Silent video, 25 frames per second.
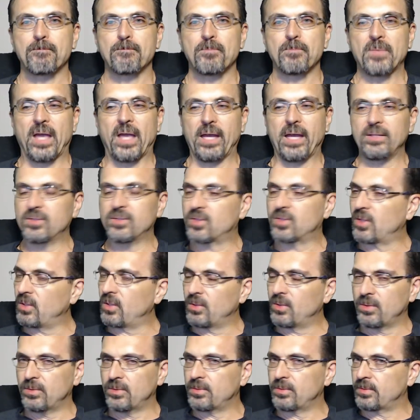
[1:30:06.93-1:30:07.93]
And
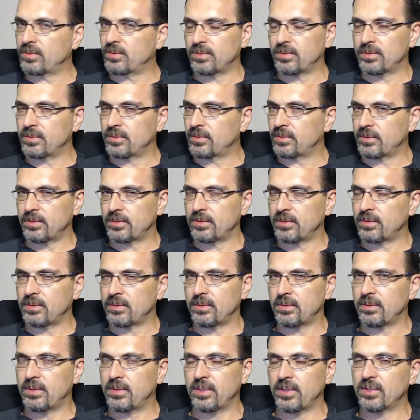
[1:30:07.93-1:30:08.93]
so
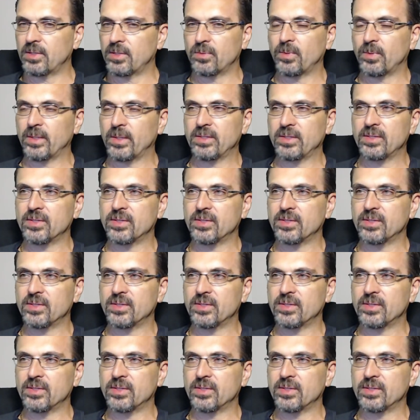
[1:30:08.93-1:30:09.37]
this is what